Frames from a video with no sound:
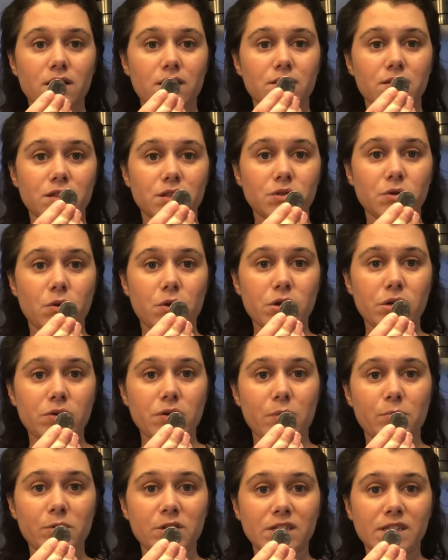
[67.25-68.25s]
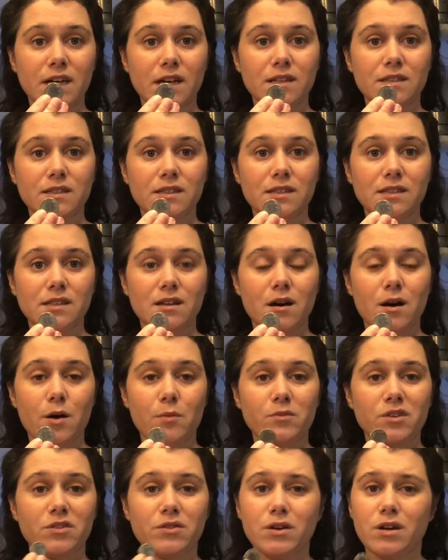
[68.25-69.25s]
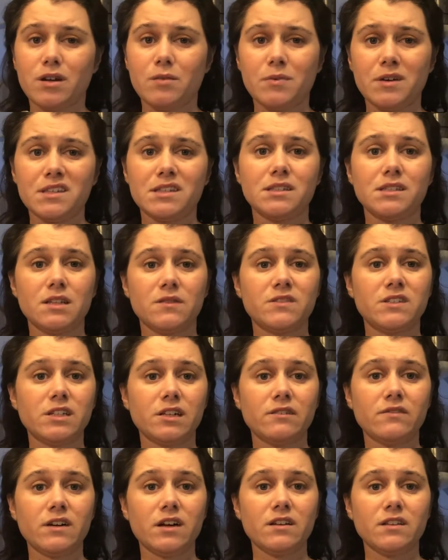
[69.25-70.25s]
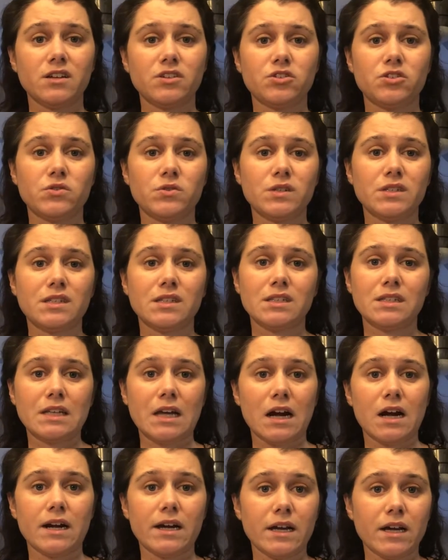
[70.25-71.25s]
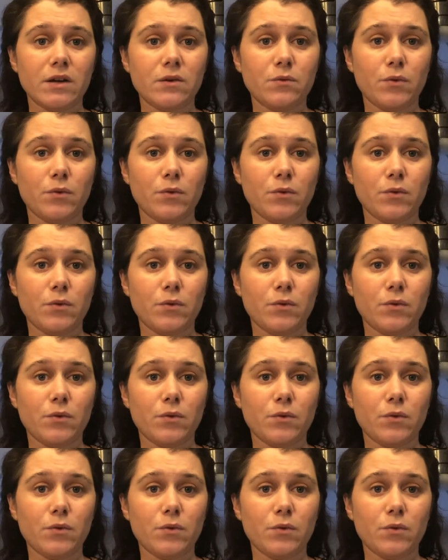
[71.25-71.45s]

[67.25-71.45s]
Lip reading: This quarter represents the 30 pieces of silver that Judas Iscariot,